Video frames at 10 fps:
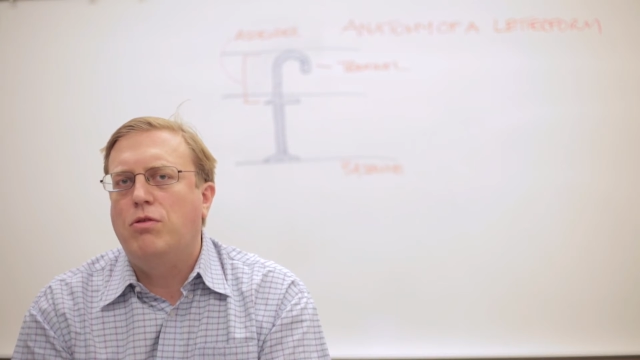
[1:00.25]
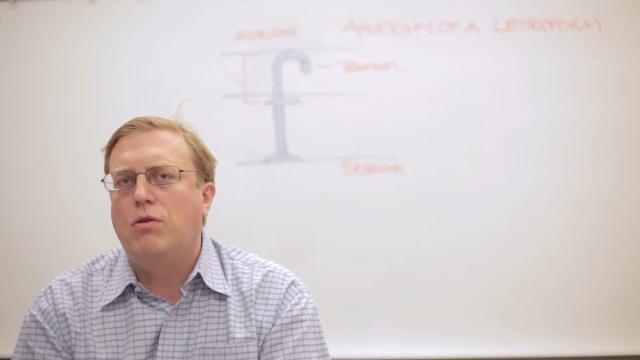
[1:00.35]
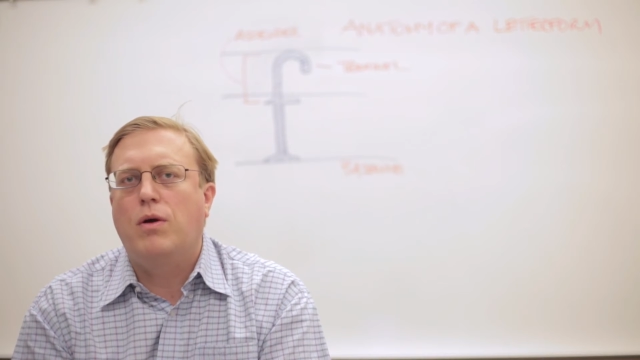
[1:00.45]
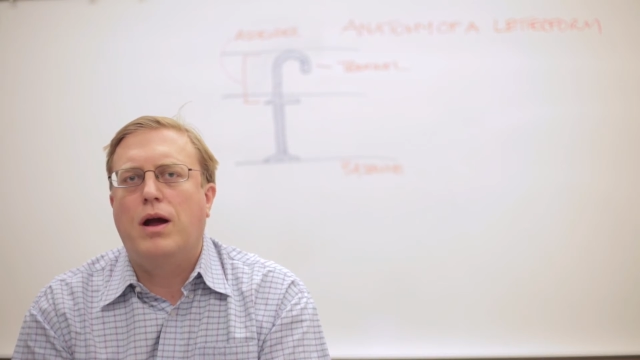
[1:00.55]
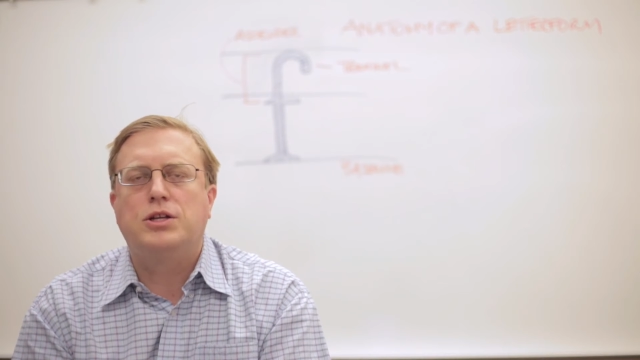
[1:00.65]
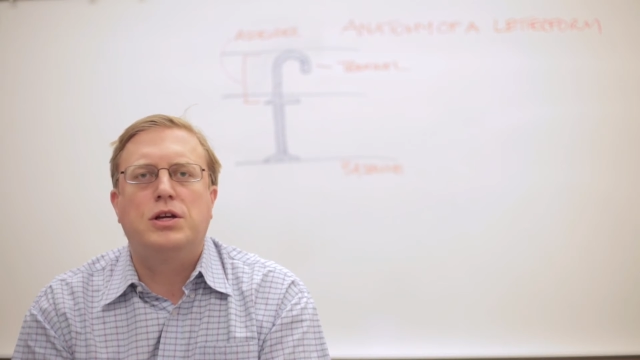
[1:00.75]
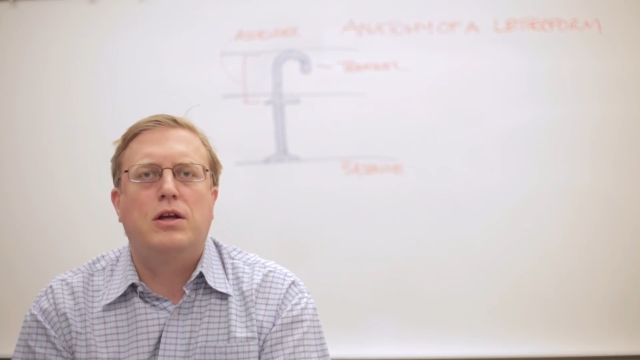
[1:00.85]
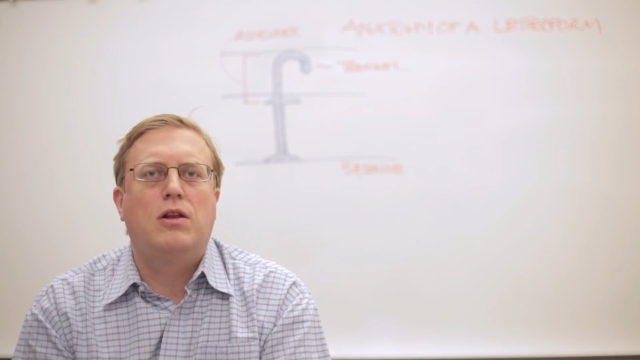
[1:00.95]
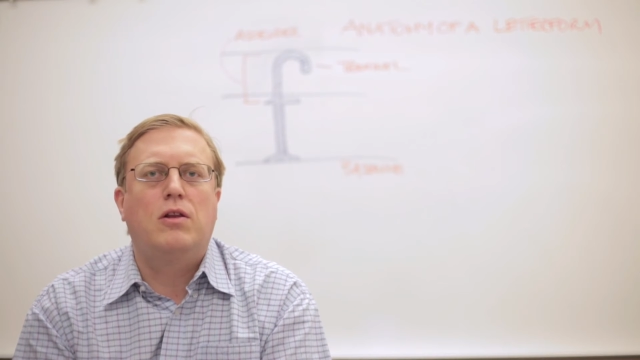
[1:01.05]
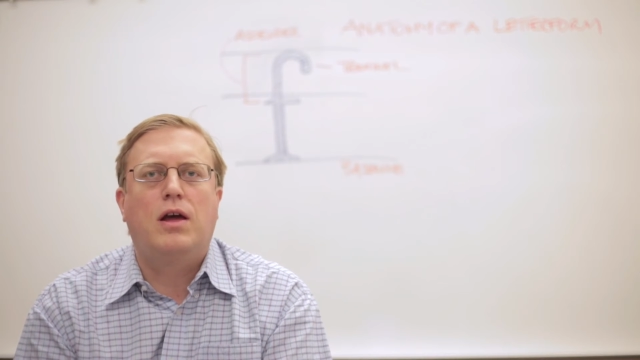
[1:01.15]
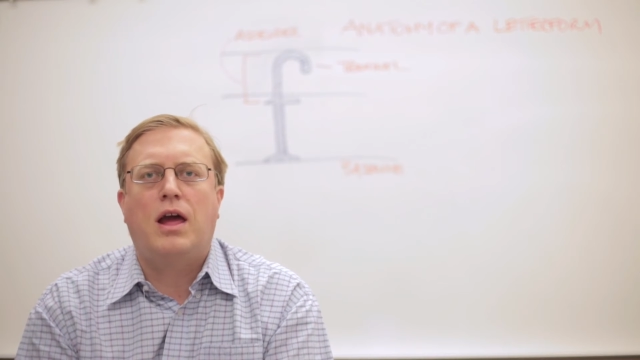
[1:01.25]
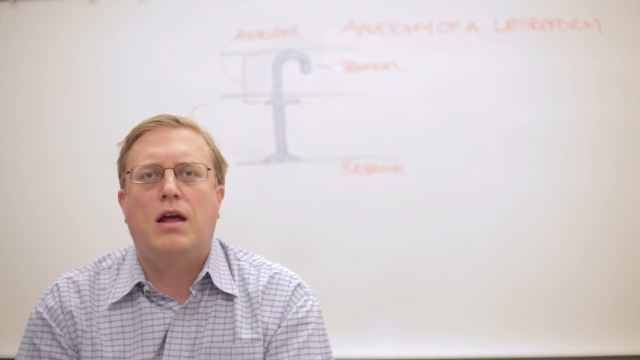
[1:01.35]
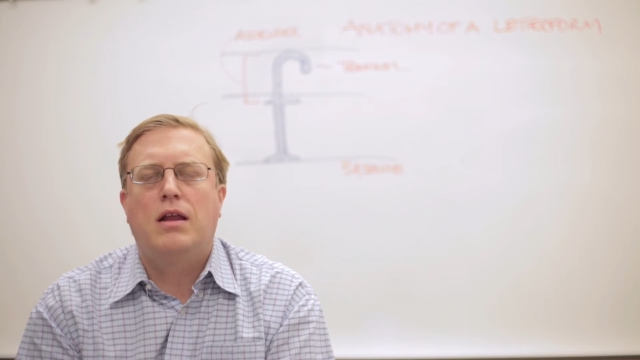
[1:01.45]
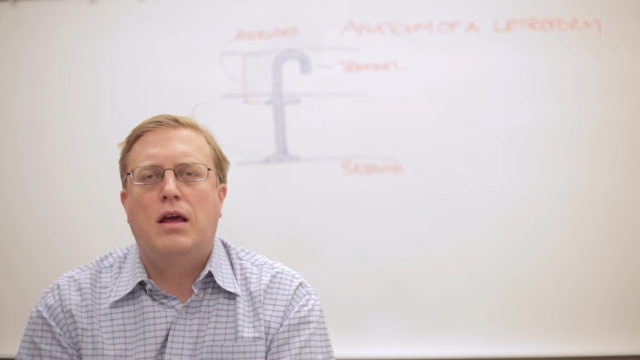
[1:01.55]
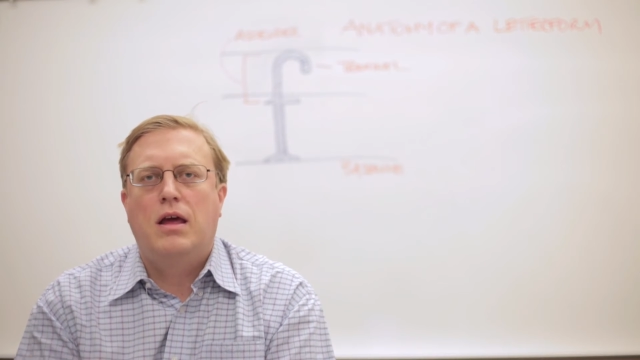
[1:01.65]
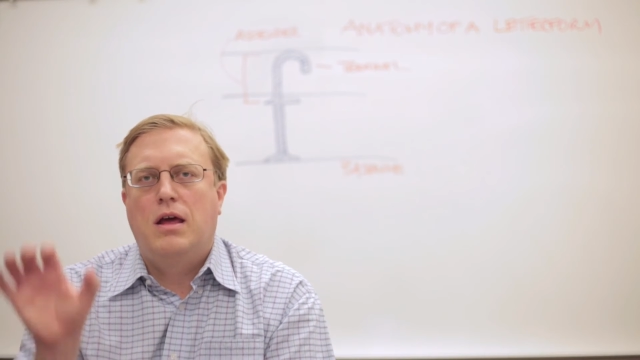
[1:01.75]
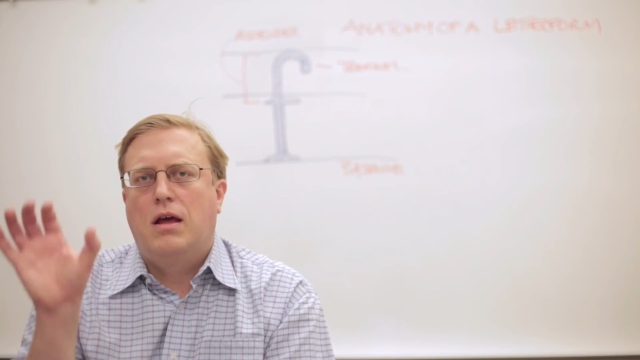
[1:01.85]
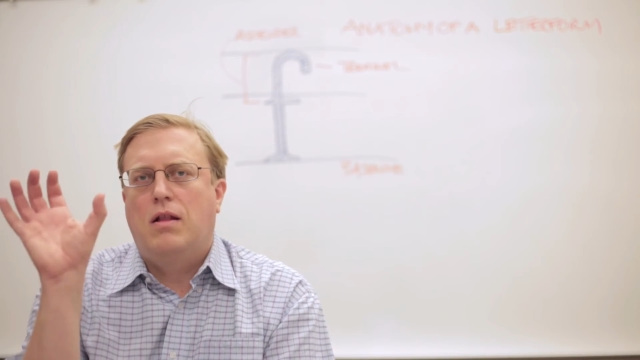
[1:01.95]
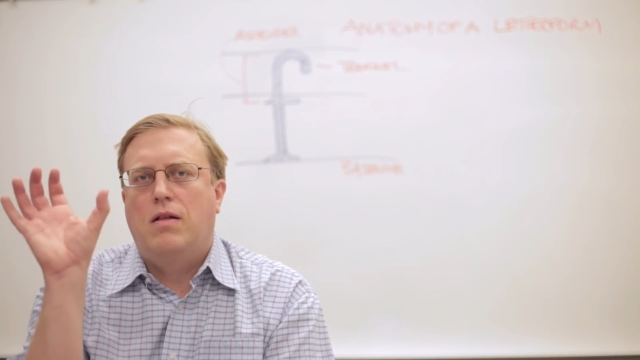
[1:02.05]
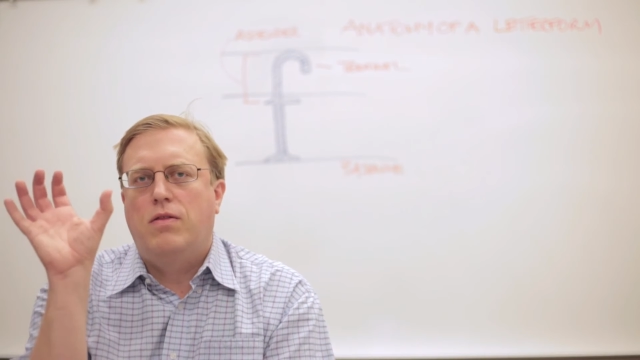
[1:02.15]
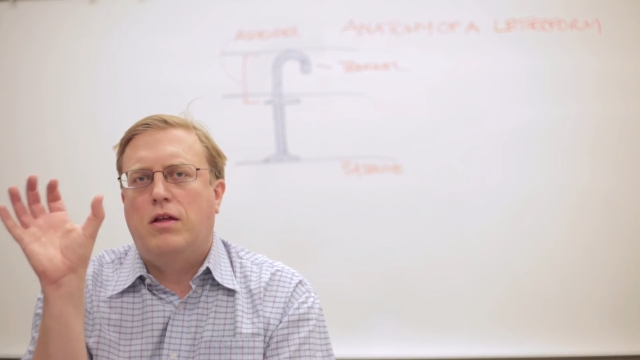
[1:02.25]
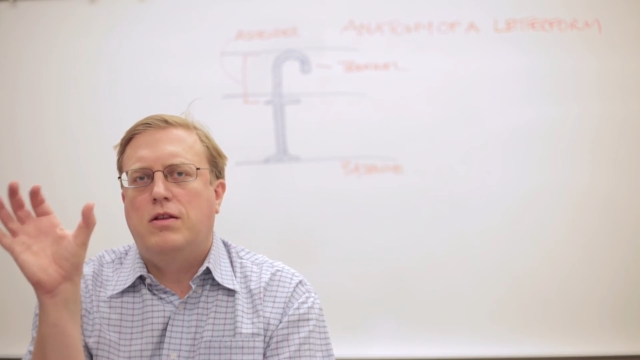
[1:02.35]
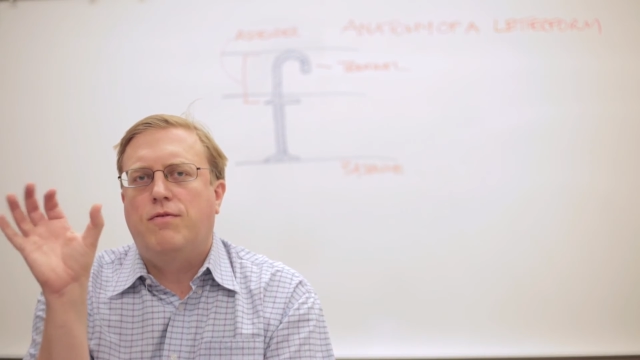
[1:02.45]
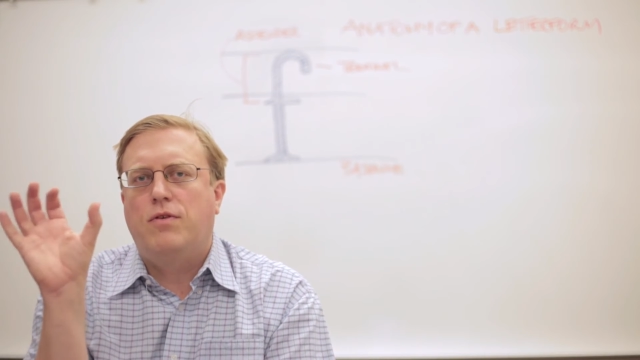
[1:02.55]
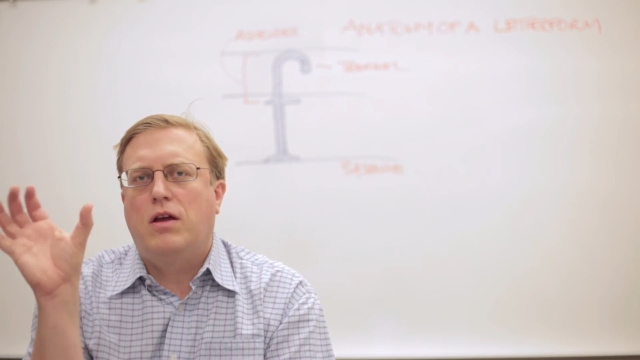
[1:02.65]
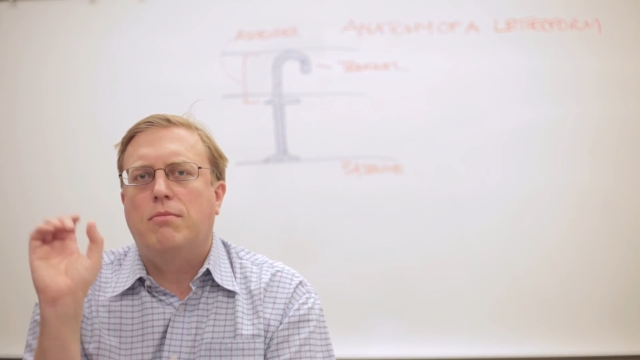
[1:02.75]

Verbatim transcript: So we're actually going to look at the different